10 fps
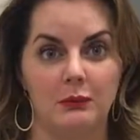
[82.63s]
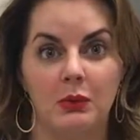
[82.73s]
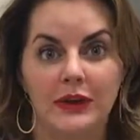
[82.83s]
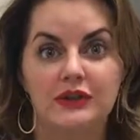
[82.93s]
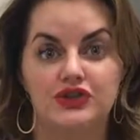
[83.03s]

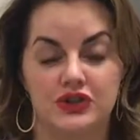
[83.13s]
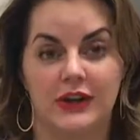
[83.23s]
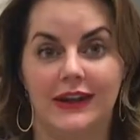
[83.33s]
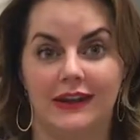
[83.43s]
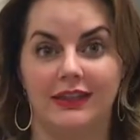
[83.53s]
moisture
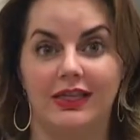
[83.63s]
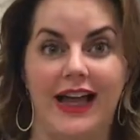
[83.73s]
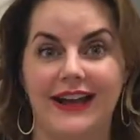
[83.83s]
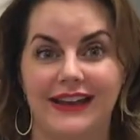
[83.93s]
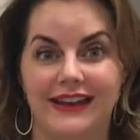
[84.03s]
in and
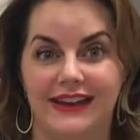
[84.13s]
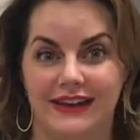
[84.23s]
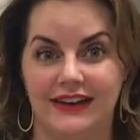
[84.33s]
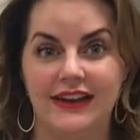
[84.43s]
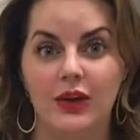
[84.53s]
lock it in